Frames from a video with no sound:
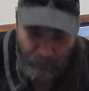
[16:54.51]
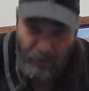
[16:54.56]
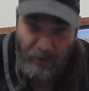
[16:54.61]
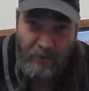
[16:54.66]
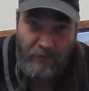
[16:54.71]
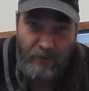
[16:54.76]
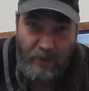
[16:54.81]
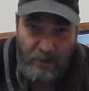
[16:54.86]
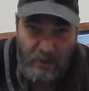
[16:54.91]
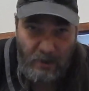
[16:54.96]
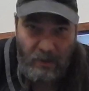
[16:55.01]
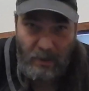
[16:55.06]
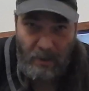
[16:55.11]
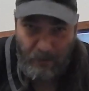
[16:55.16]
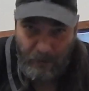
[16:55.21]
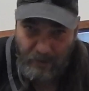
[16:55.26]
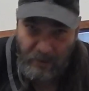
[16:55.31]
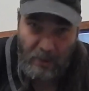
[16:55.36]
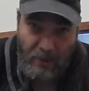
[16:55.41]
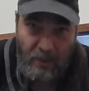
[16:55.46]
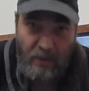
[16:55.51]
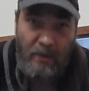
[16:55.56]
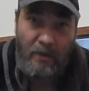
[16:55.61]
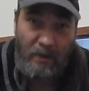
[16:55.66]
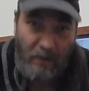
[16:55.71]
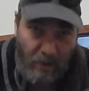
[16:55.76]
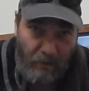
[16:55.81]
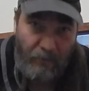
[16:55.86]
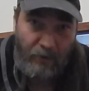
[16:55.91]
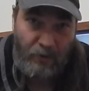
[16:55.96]
But if they did, I would take it
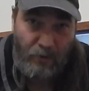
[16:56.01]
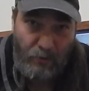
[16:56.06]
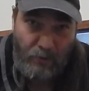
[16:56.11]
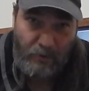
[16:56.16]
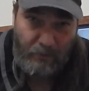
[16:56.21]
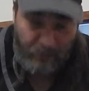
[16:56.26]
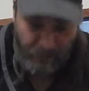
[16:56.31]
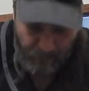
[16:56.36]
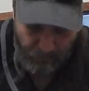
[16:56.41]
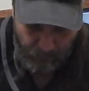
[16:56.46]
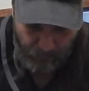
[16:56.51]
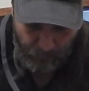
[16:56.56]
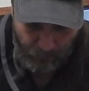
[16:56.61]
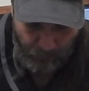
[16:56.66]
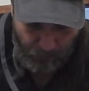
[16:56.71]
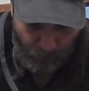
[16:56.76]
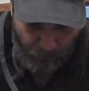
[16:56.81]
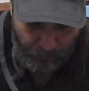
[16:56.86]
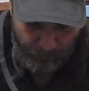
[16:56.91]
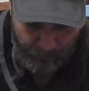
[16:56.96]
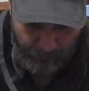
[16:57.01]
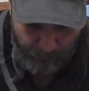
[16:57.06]
and I would go give it to a real homeless